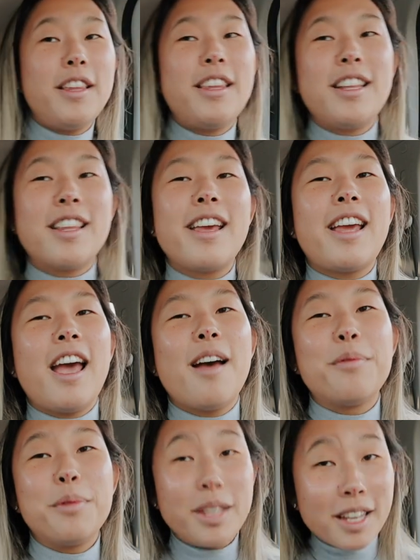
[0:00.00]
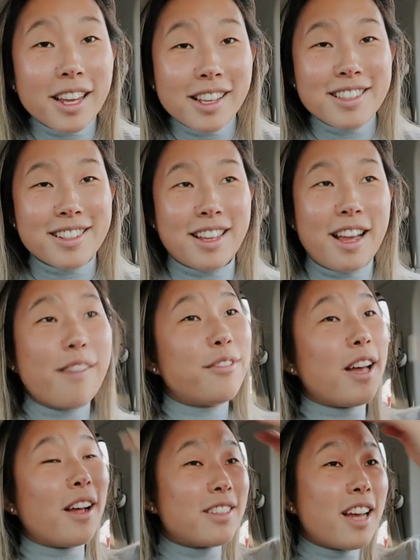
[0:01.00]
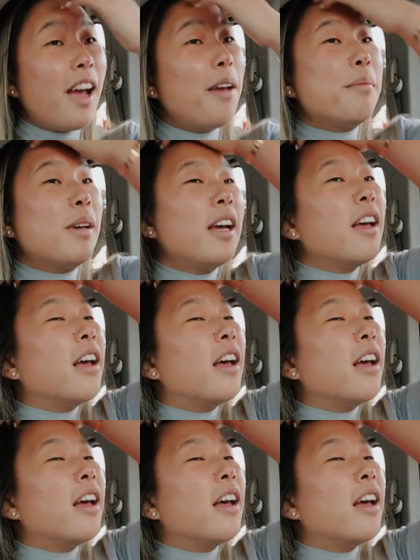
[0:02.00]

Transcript: and then like have weekends and have downtime